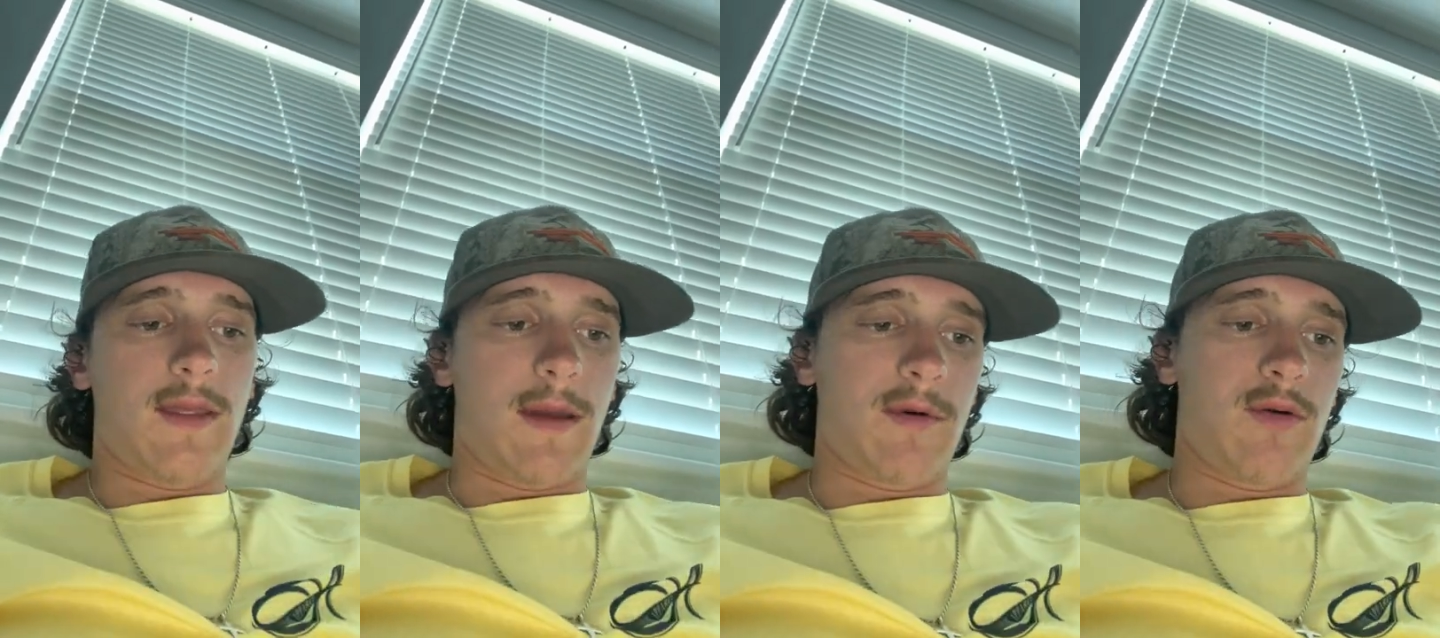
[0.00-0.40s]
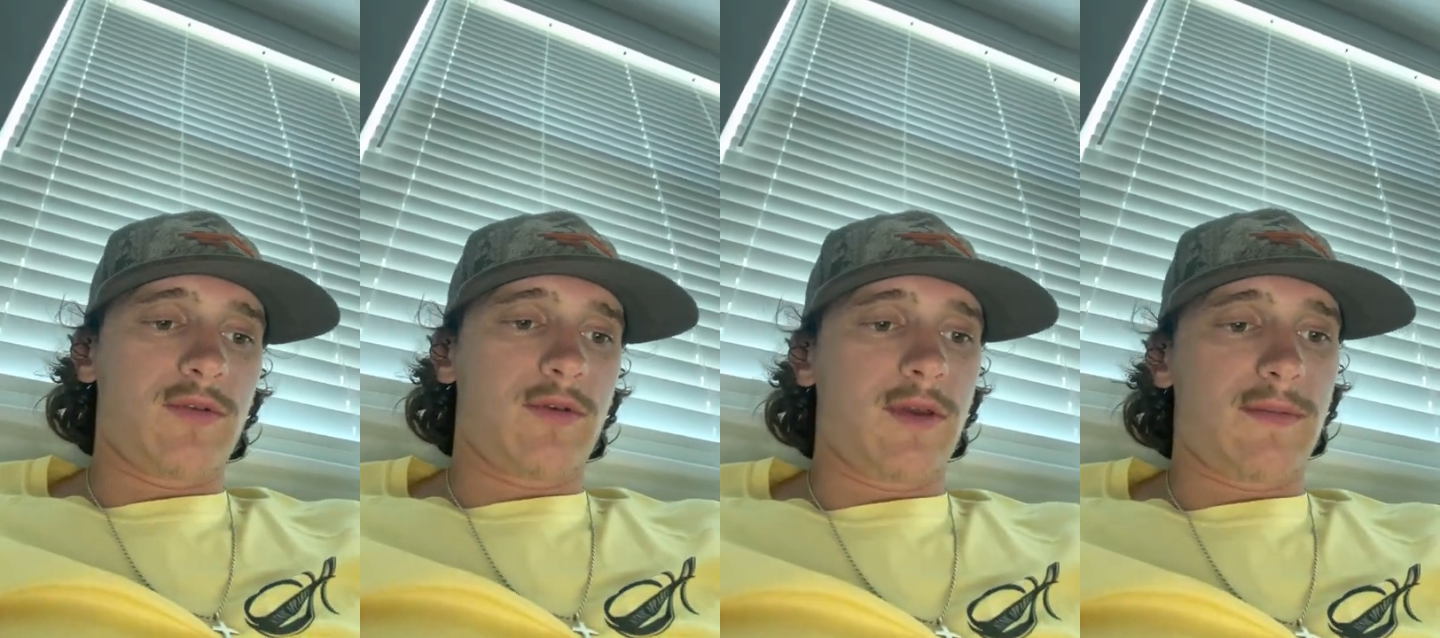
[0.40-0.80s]
I'm
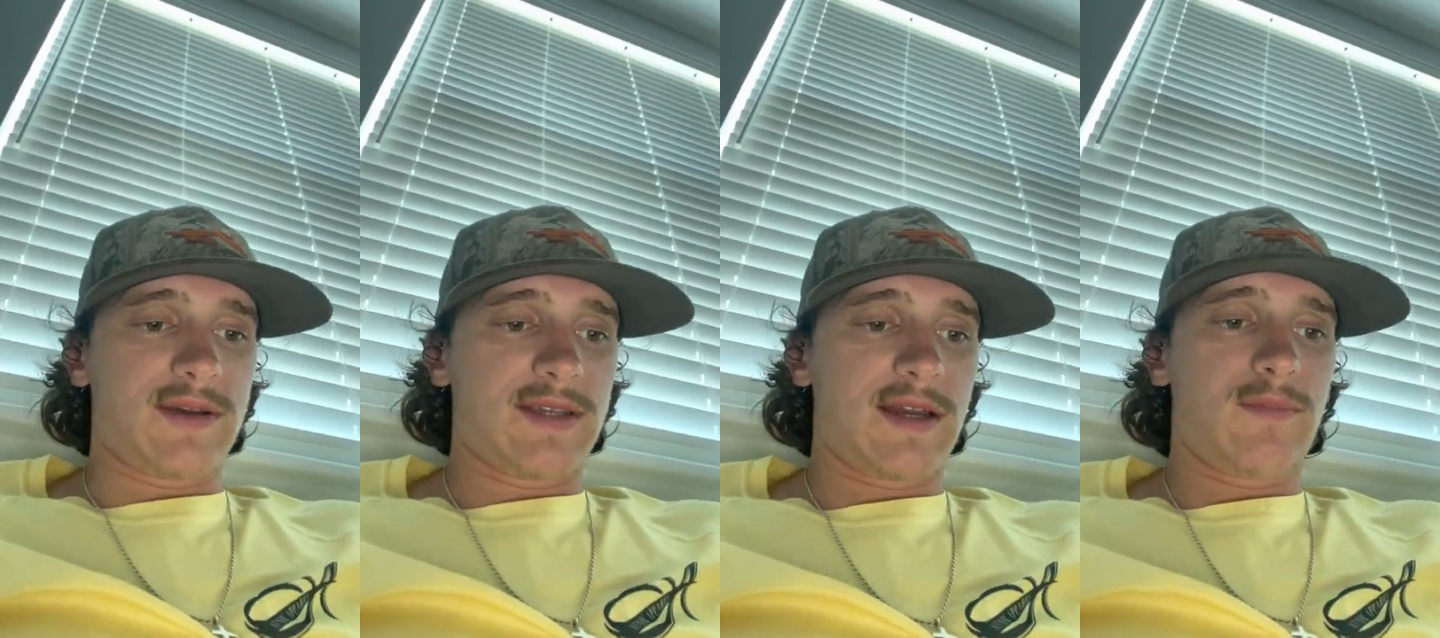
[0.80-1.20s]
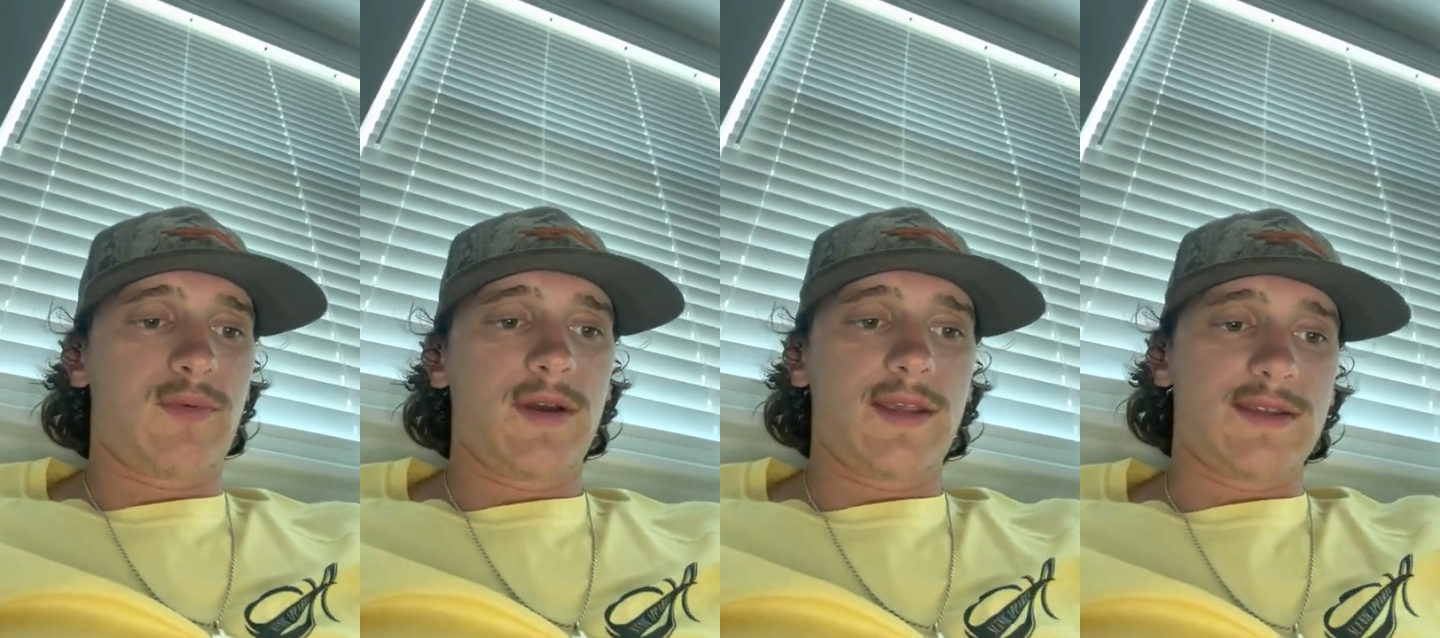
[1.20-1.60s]
going to, my second
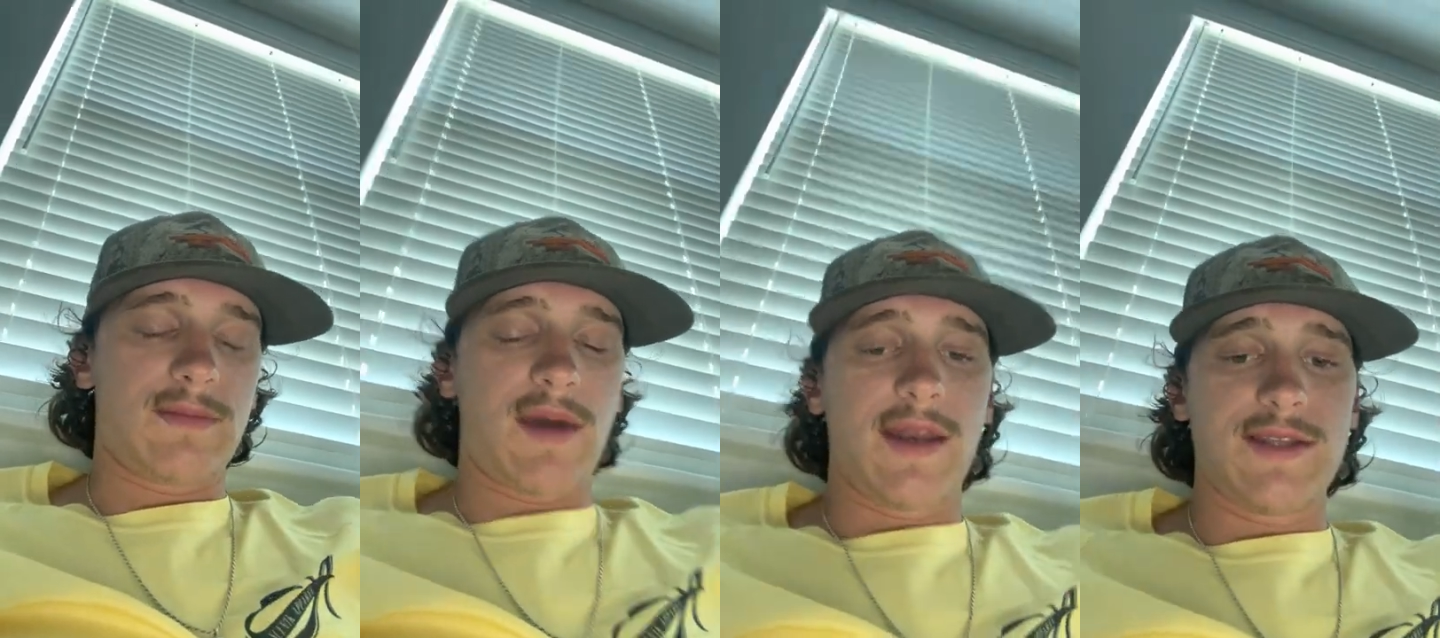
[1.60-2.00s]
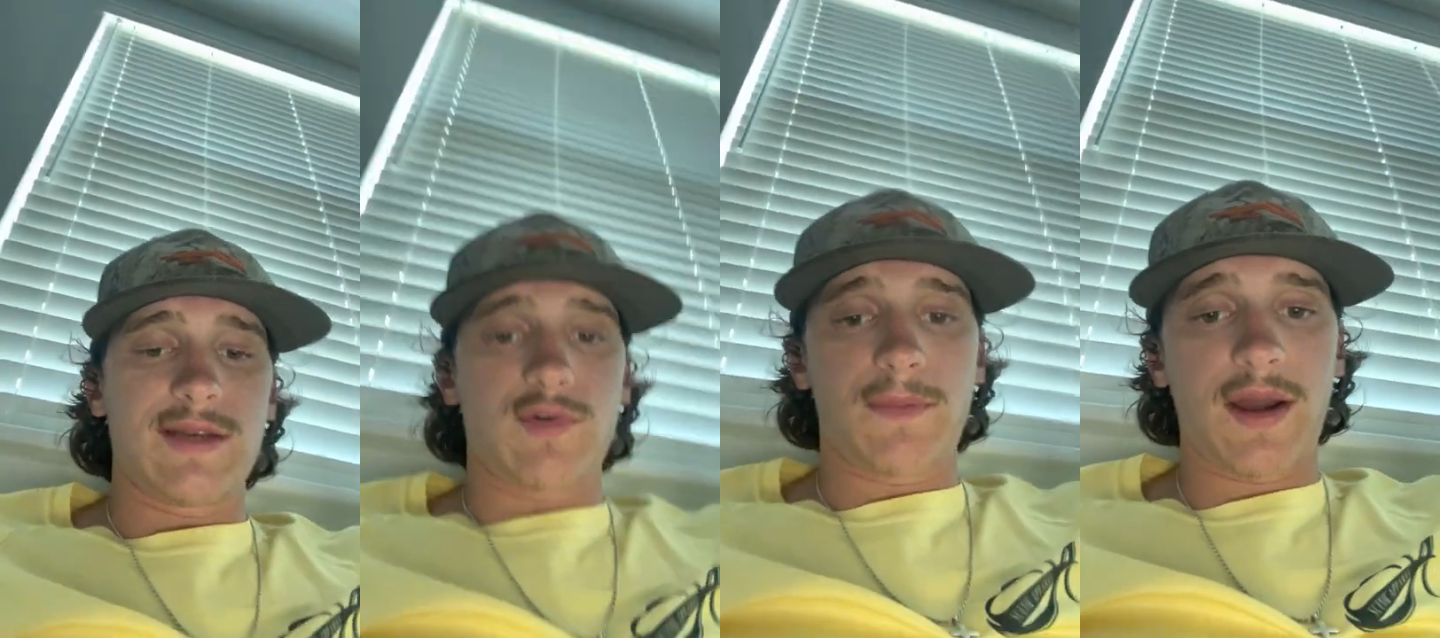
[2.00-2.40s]
point is the maintenance
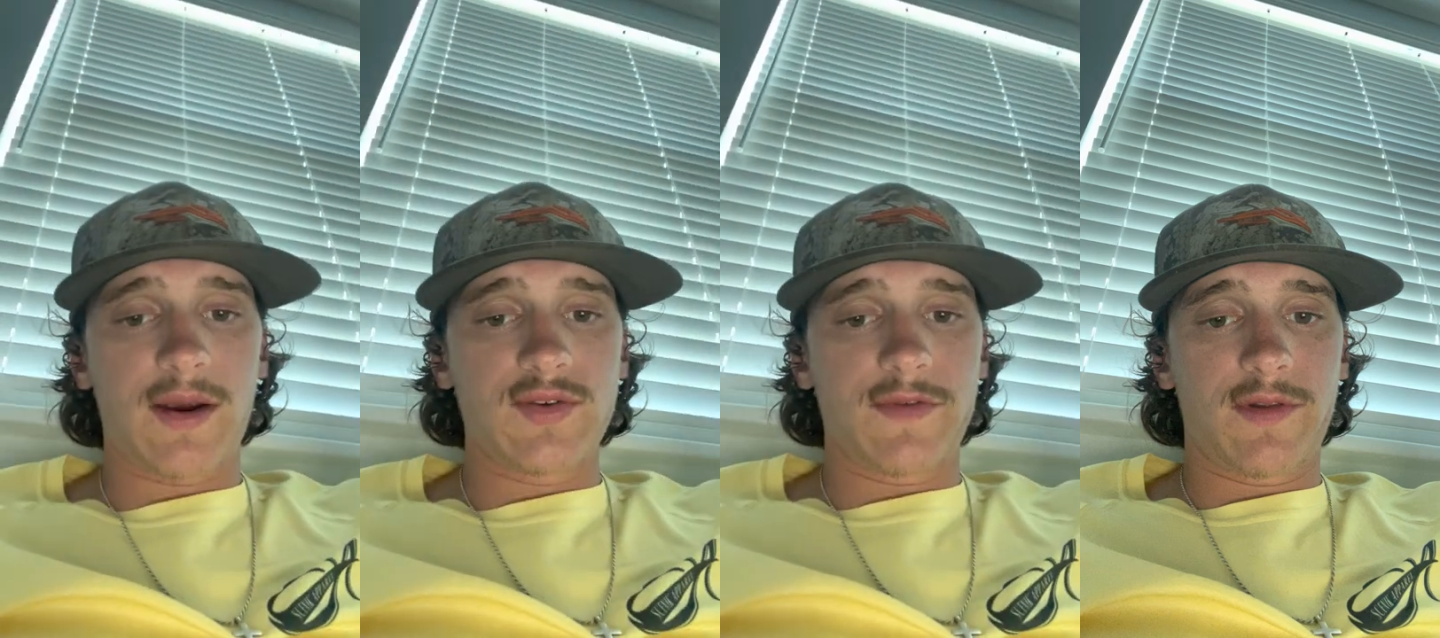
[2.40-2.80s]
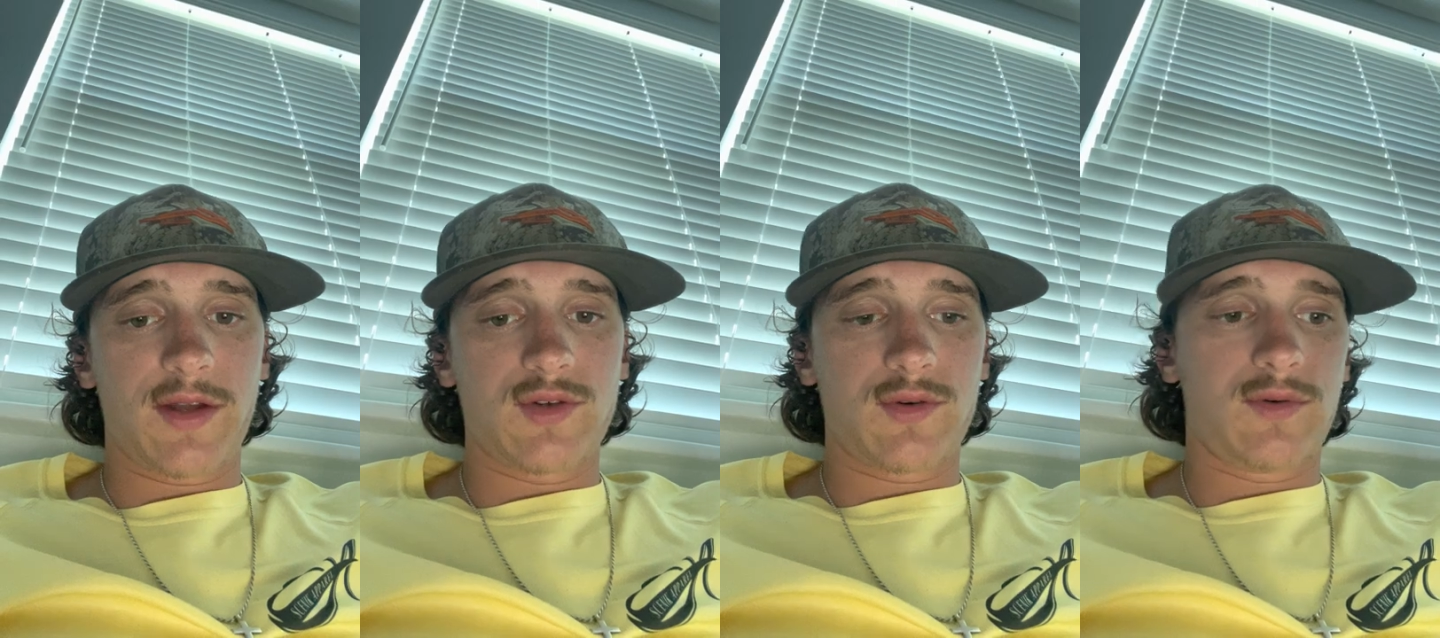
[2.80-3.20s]
and repairs of an
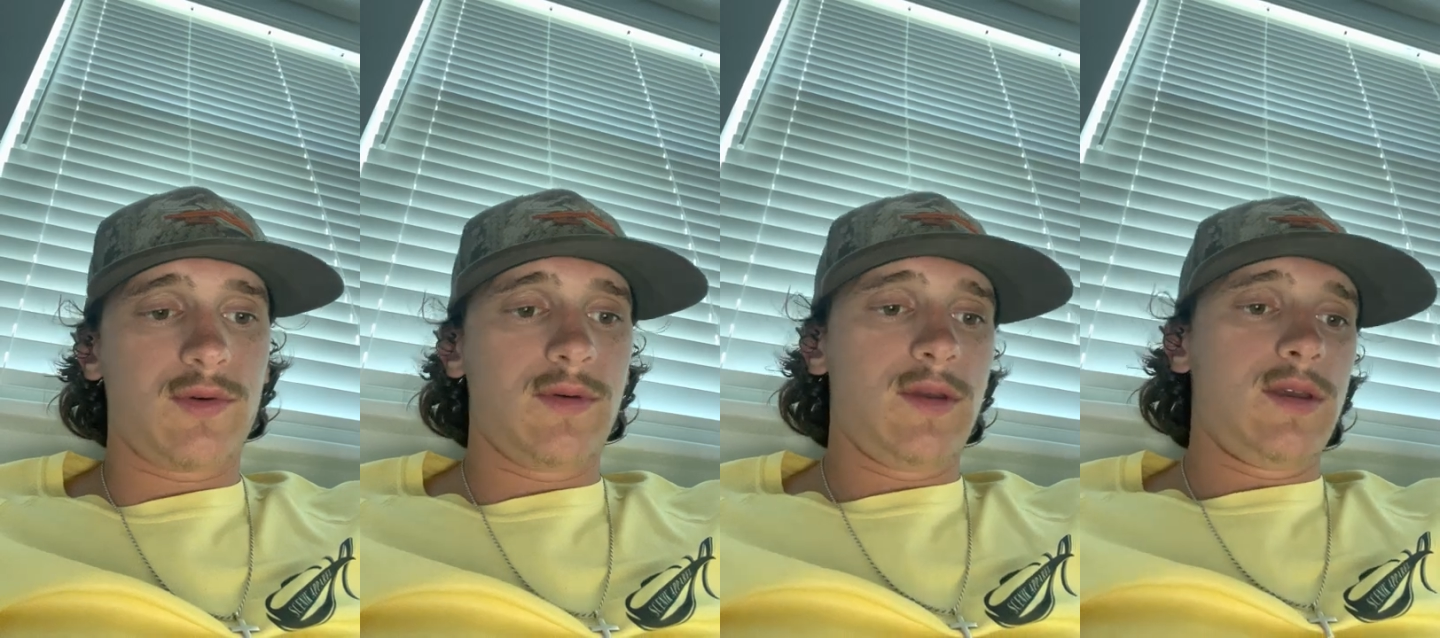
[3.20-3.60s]
electrical,